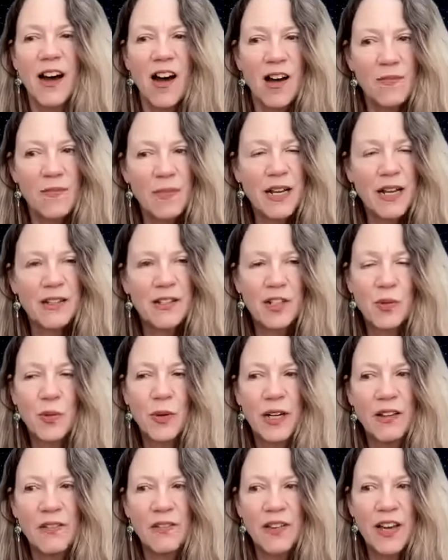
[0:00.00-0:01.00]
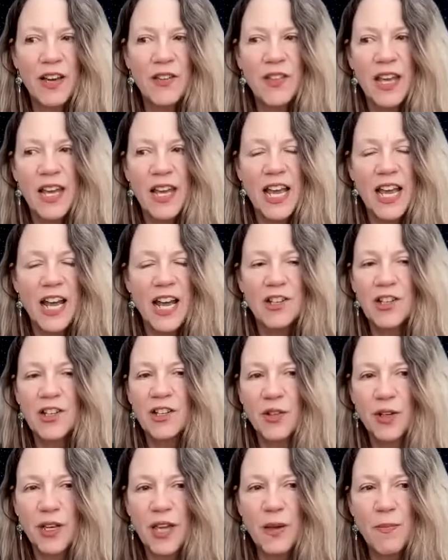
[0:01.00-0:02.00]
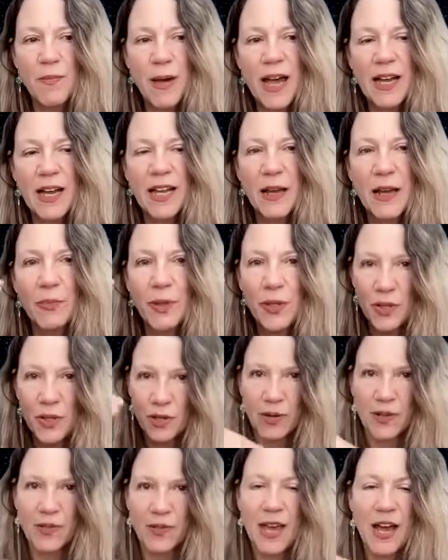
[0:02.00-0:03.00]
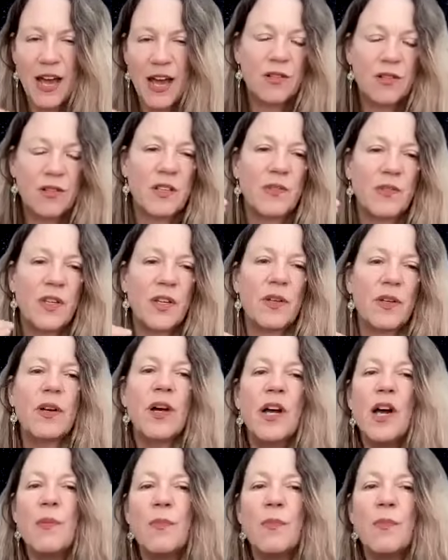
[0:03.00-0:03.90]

on May the twenty-fifth. And she's looking back at Pluto in the house of you.